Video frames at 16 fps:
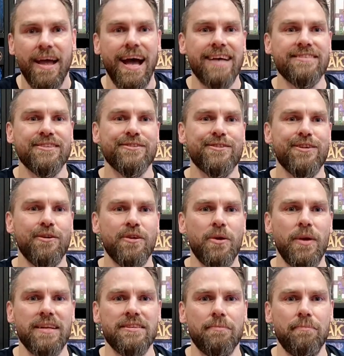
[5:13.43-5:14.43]
As it's so
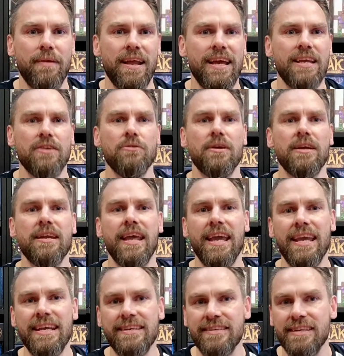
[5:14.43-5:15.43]
quick to play, you can
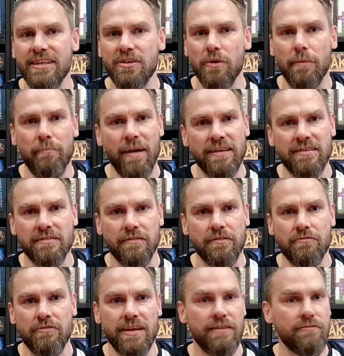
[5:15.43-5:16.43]
easily do a best of
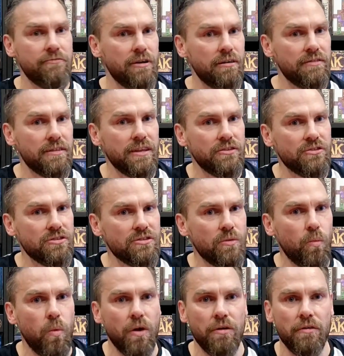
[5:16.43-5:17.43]
3 rather than just a
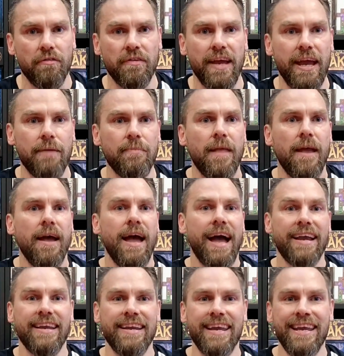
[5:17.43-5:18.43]
one-off game,
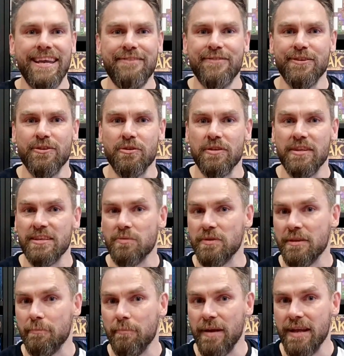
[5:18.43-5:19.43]
and can even do this
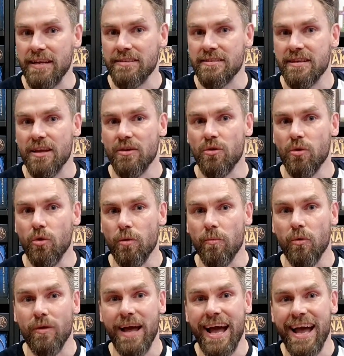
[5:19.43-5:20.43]
with the blitz,
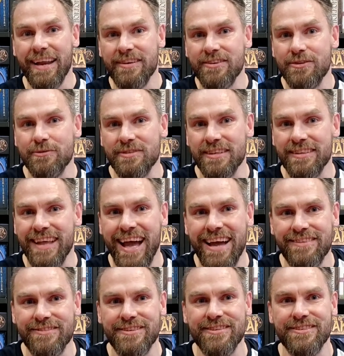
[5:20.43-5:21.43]
normal, and using the
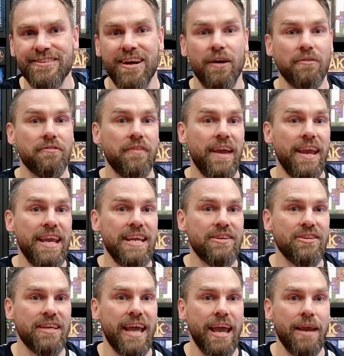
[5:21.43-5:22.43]
hazardous tiles for
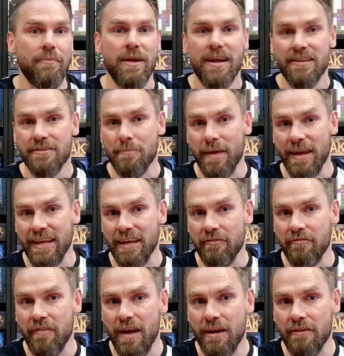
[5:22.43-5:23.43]
each game to make it
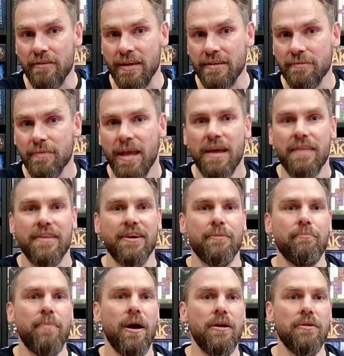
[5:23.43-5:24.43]
varied. The
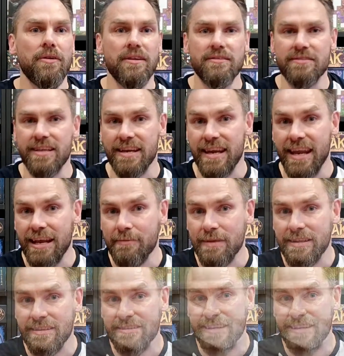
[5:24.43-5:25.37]
components, namely the